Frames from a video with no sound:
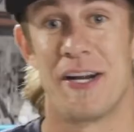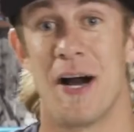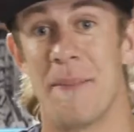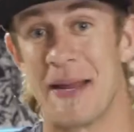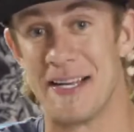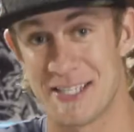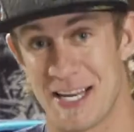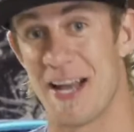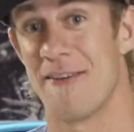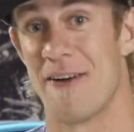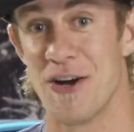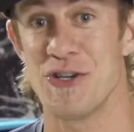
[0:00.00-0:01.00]
come inside of
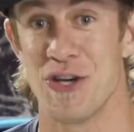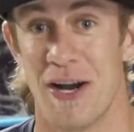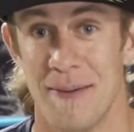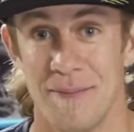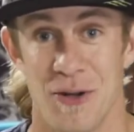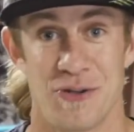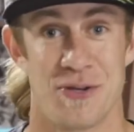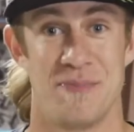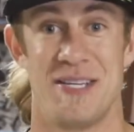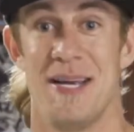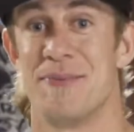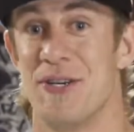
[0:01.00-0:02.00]
our shop, learn some
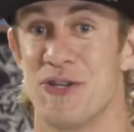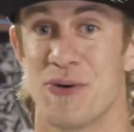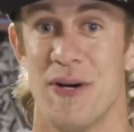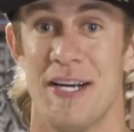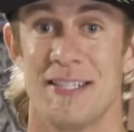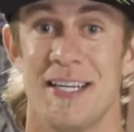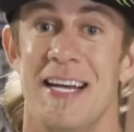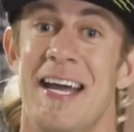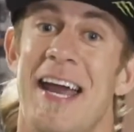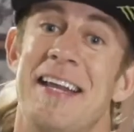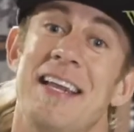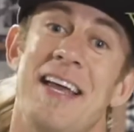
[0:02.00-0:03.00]
tips and tricks,
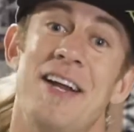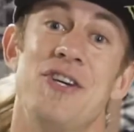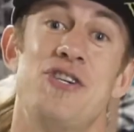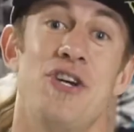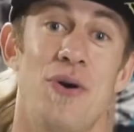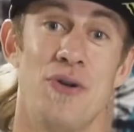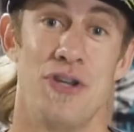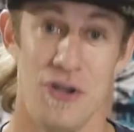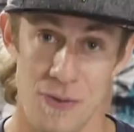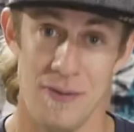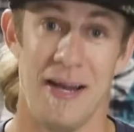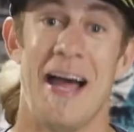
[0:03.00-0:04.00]
and let us show you
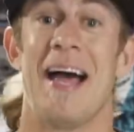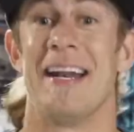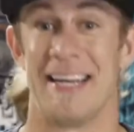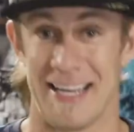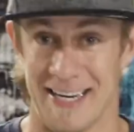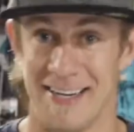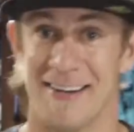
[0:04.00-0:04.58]
how to get it